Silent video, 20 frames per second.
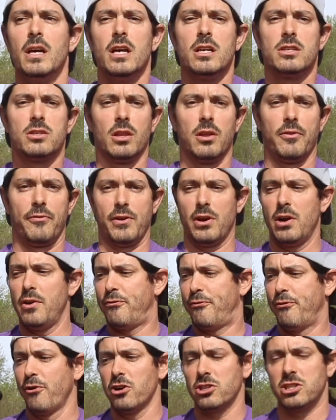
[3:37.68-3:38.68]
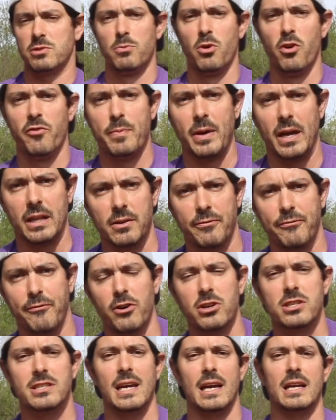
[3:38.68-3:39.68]
So the very first movement, the
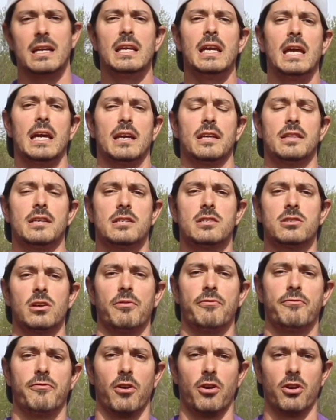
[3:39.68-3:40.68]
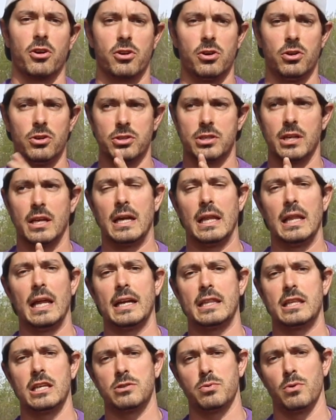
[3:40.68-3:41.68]
first technique, this is our verticals, and I
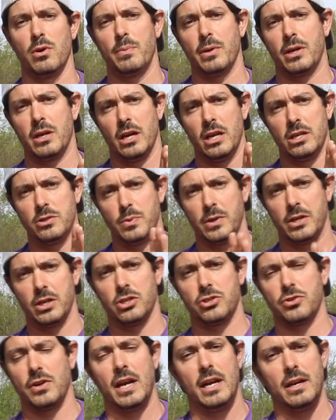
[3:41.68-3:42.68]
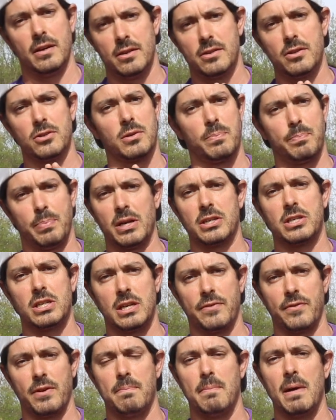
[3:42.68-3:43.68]
like this one because we can train, there's a bunch of
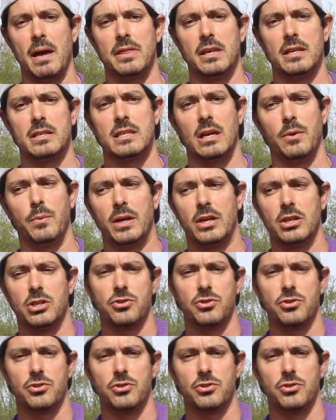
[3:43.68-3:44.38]
different methods that we can